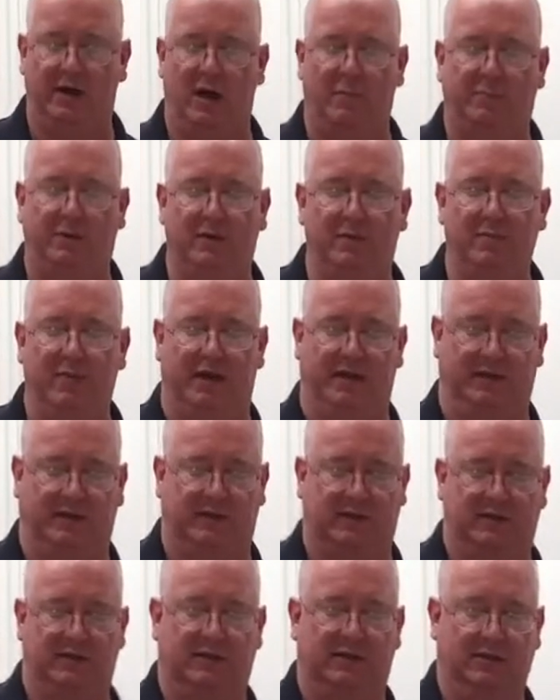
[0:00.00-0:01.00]
a couple of
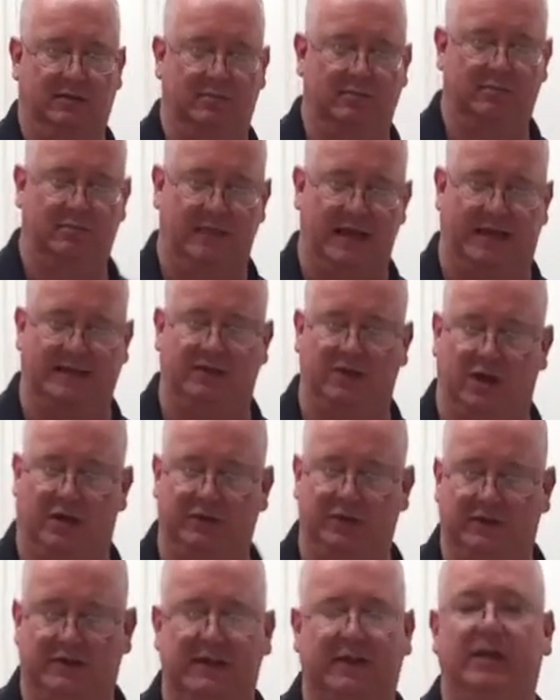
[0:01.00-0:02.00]
minutes. That's all,
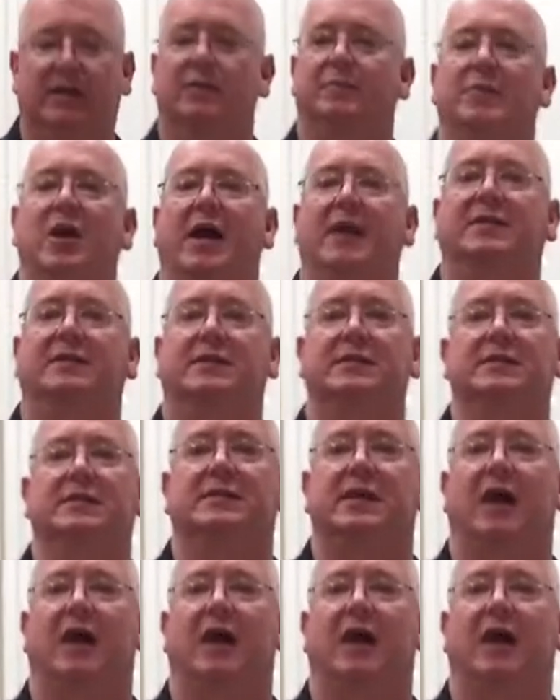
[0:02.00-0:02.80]
just to get them nice and